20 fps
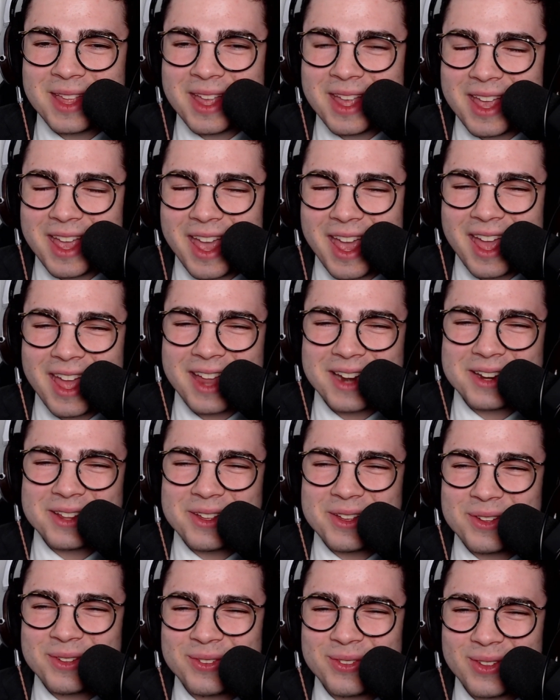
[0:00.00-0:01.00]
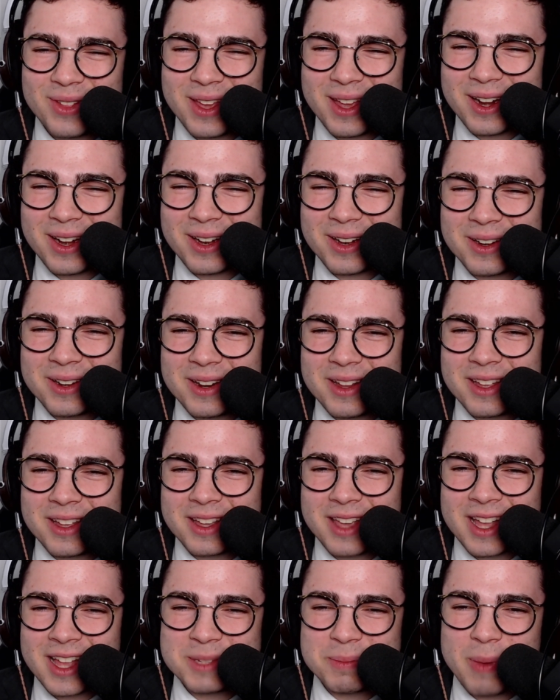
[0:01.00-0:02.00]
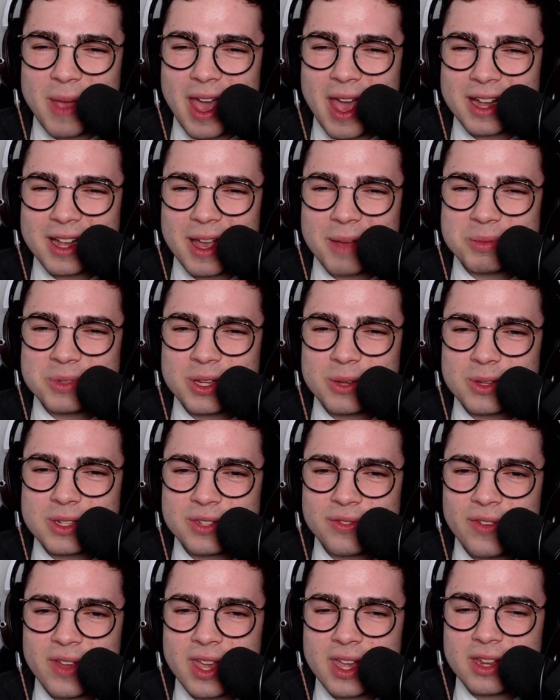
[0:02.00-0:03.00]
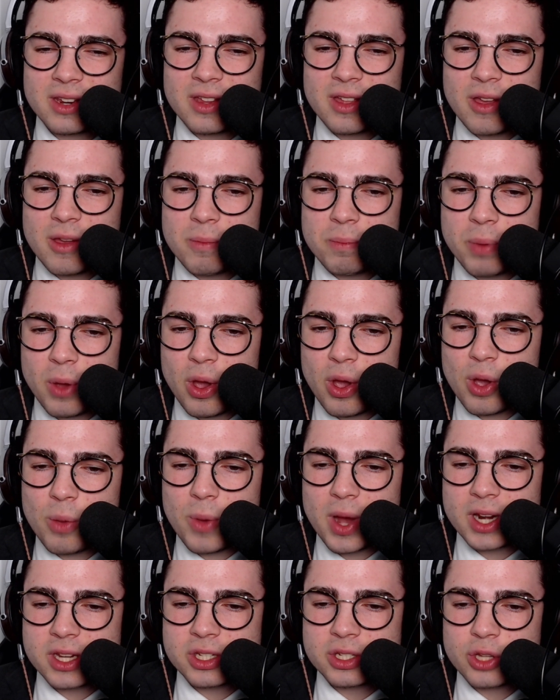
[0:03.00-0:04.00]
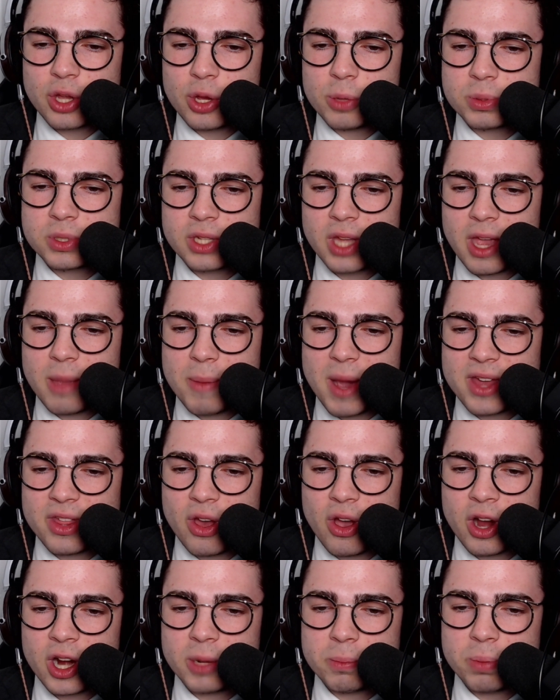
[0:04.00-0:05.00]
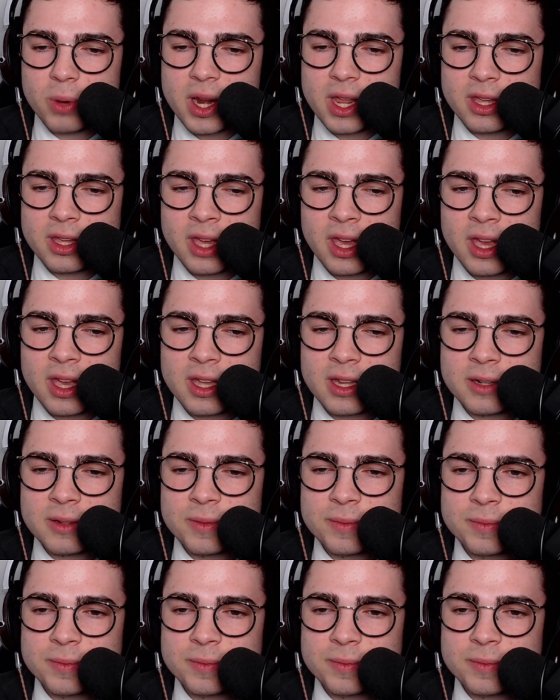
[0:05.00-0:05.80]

And Flair gets back up to his feet. Boom, what a scoop slam by the Heartbreak Kid.